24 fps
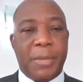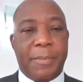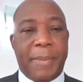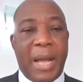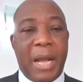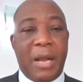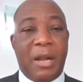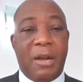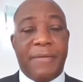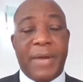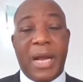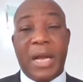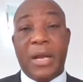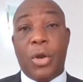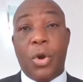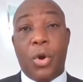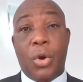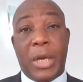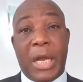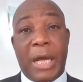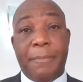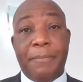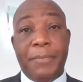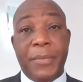The Bank of
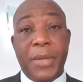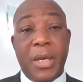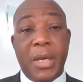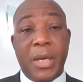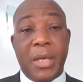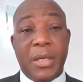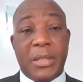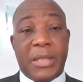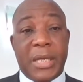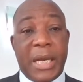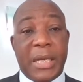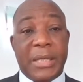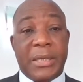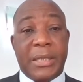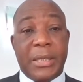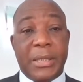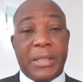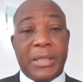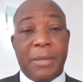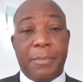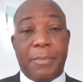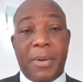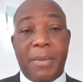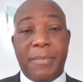Angola says
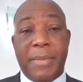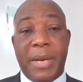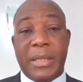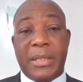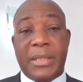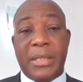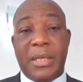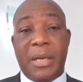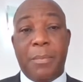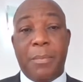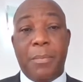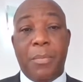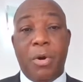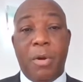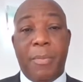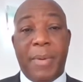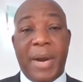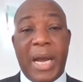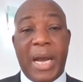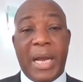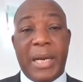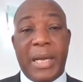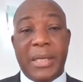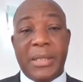it's implementing a
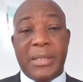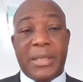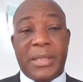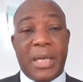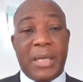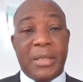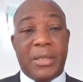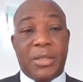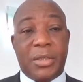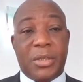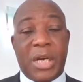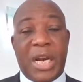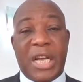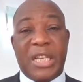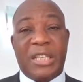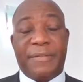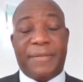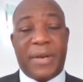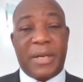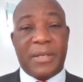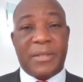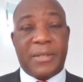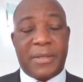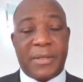mobile instant
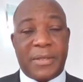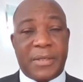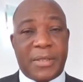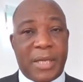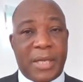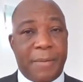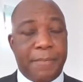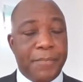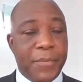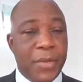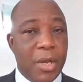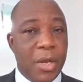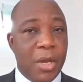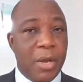transfer system